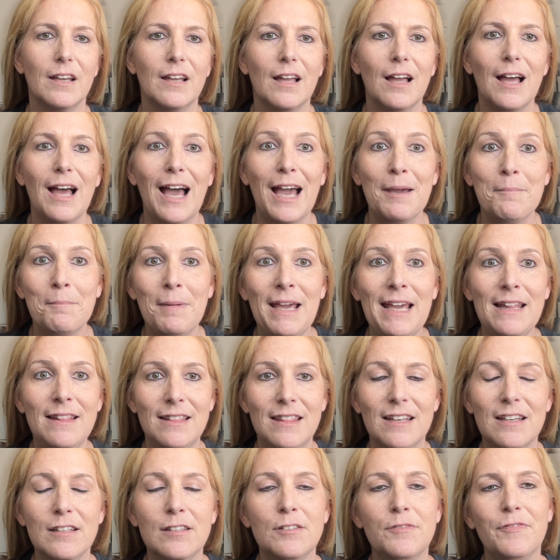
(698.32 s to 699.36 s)
I made
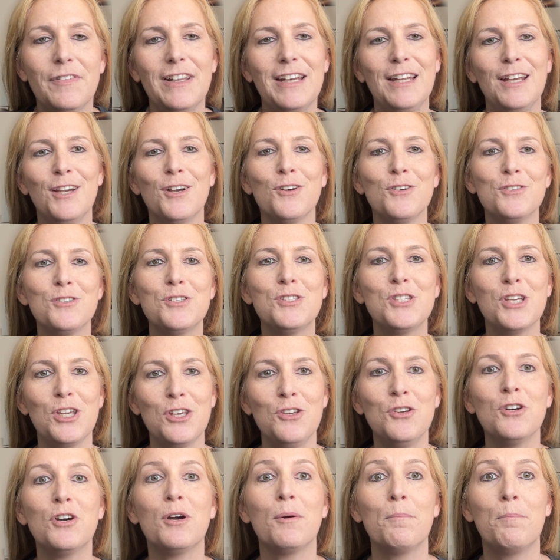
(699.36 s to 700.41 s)
this video so
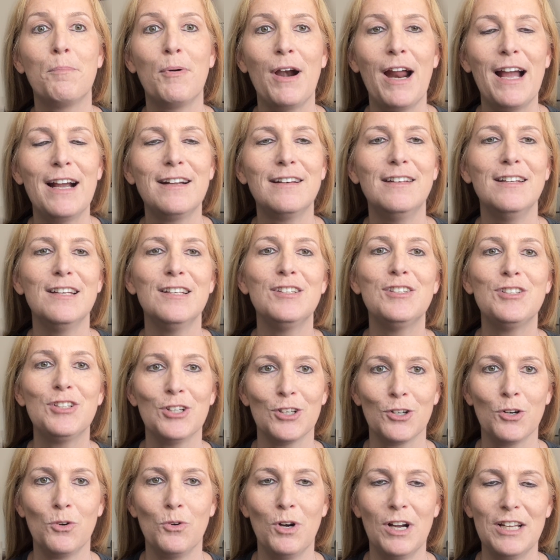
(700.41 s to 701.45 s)
you could practice your
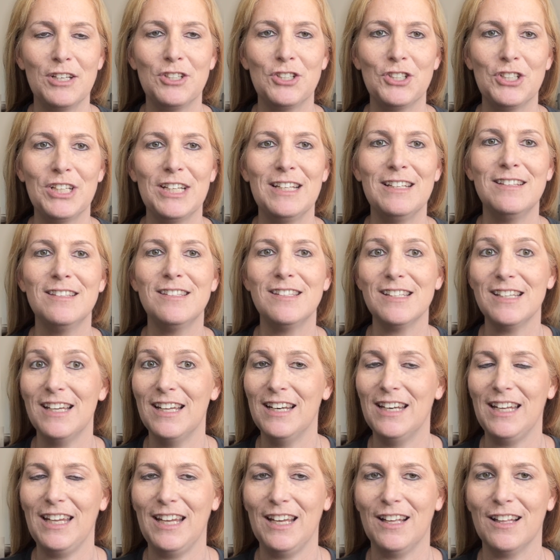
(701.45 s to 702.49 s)
questions
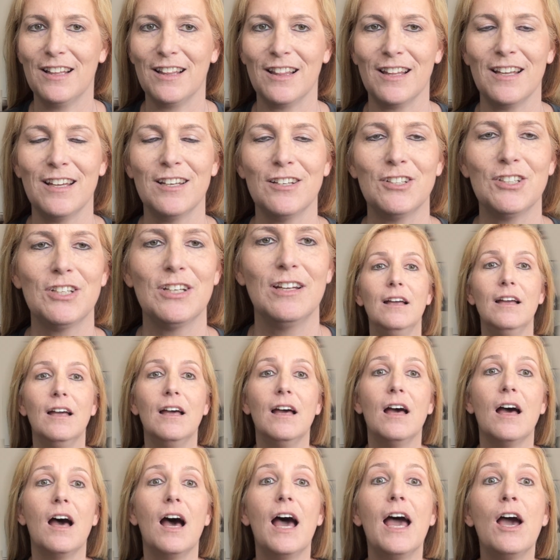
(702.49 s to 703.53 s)
in English.
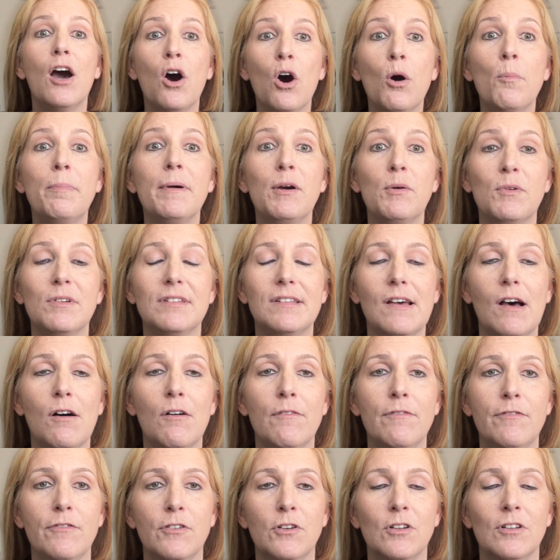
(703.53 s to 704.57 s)
I hope it was
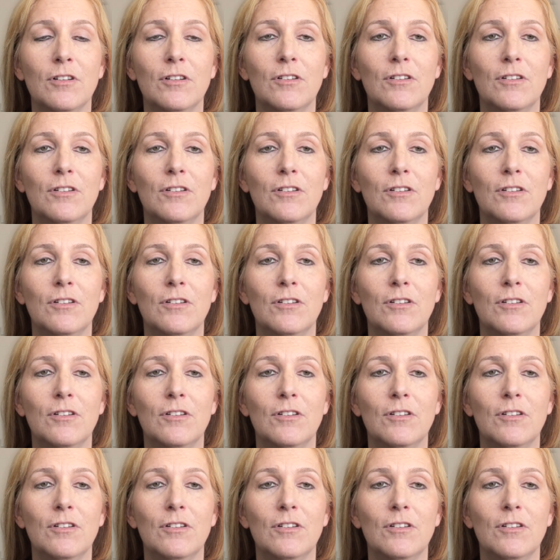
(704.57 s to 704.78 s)
helpful.